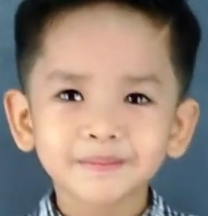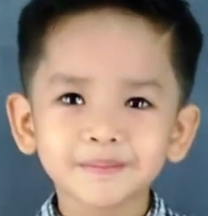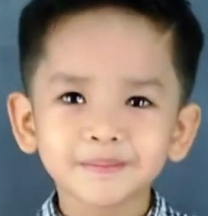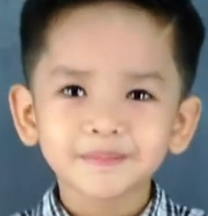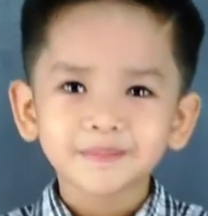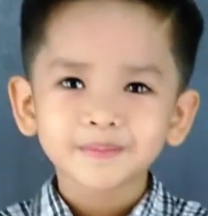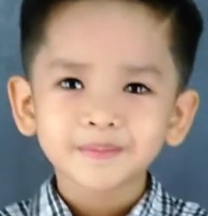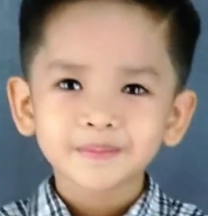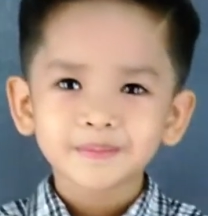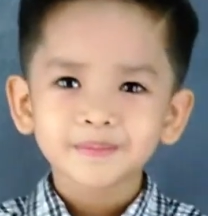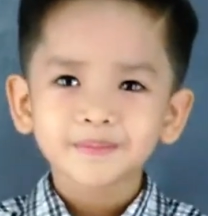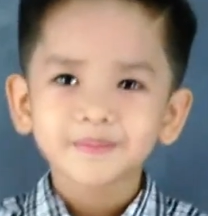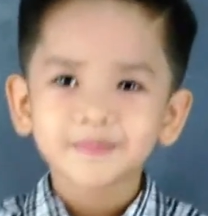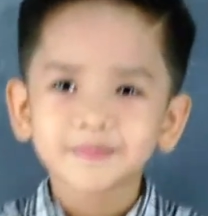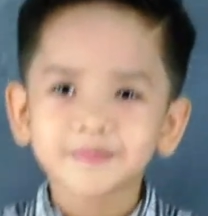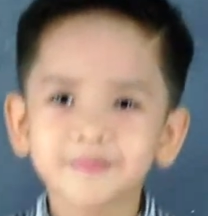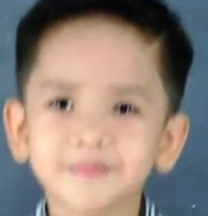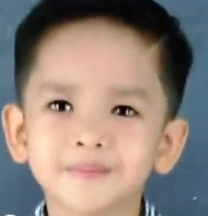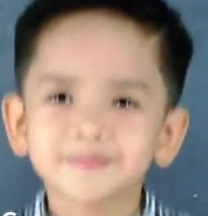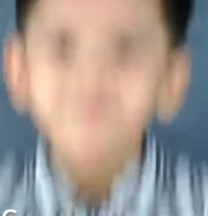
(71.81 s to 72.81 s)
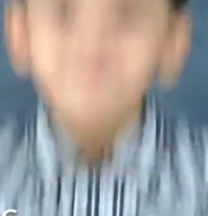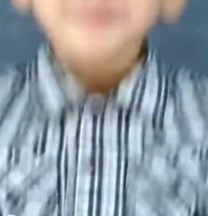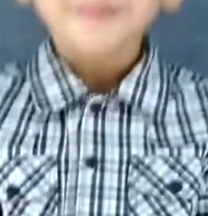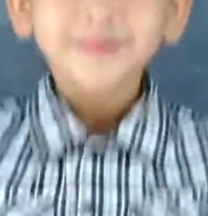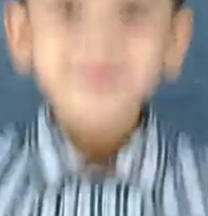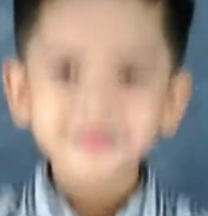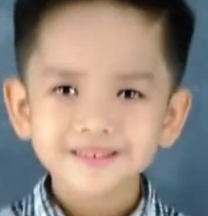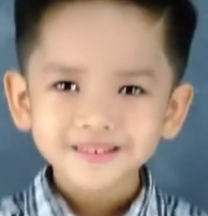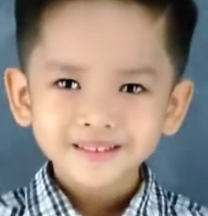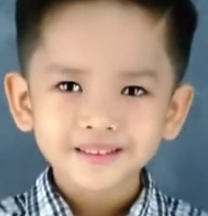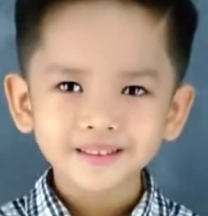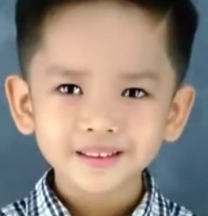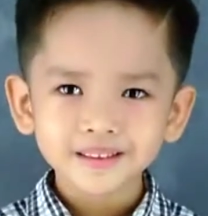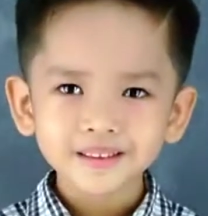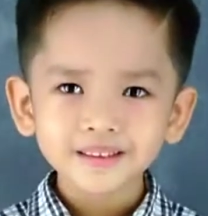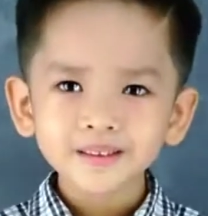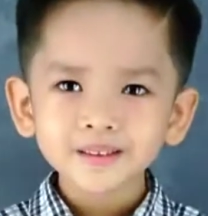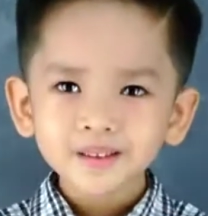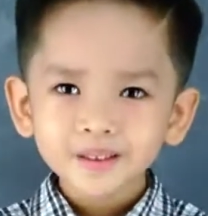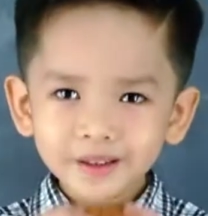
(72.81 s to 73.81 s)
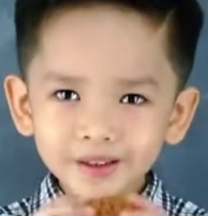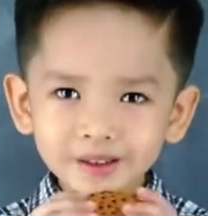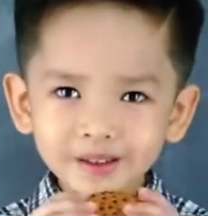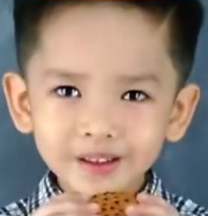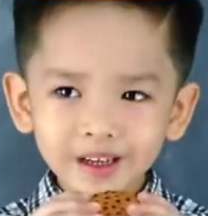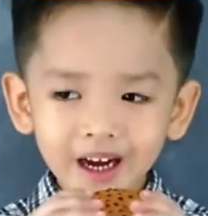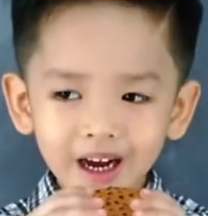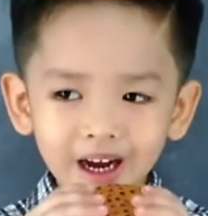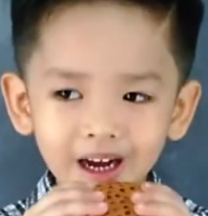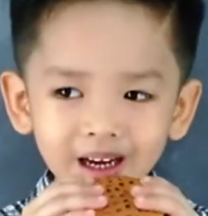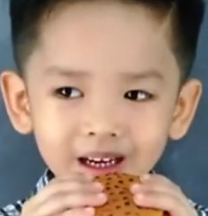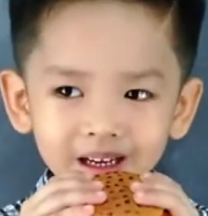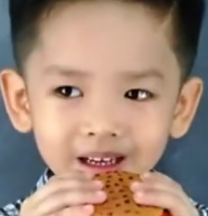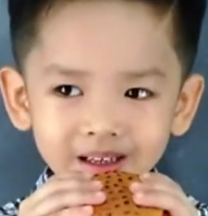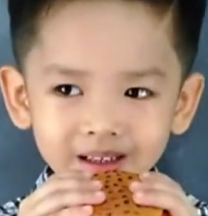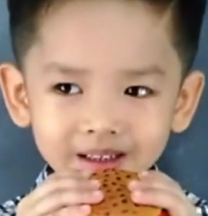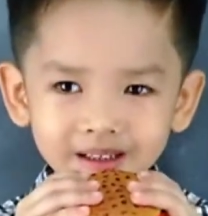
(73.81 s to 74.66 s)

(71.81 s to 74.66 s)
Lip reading: Okay, can you do it again? Action.